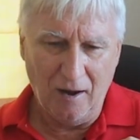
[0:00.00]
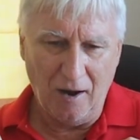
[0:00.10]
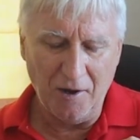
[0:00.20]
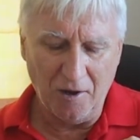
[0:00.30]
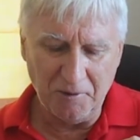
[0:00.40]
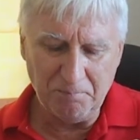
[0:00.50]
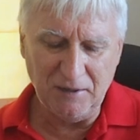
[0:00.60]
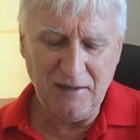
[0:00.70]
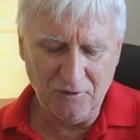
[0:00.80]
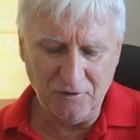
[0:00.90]
I'd
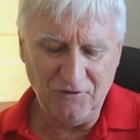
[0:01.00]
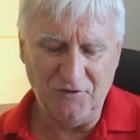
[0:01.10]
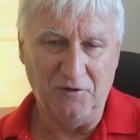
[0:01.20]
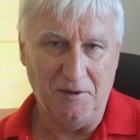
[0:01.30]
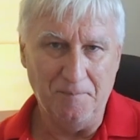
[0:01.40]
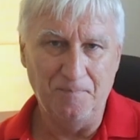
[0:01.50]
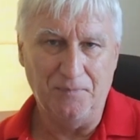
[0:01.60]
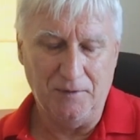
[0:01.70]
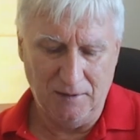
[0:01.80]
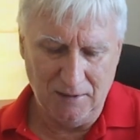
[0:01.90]
been onto them
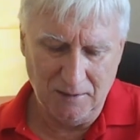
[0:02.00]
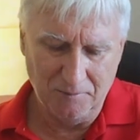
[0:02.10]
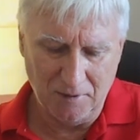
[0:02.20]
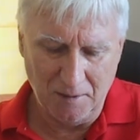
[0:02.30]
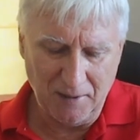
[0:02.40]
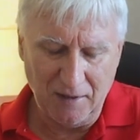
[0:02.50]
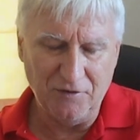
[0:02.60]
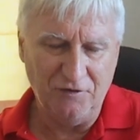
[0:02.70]
about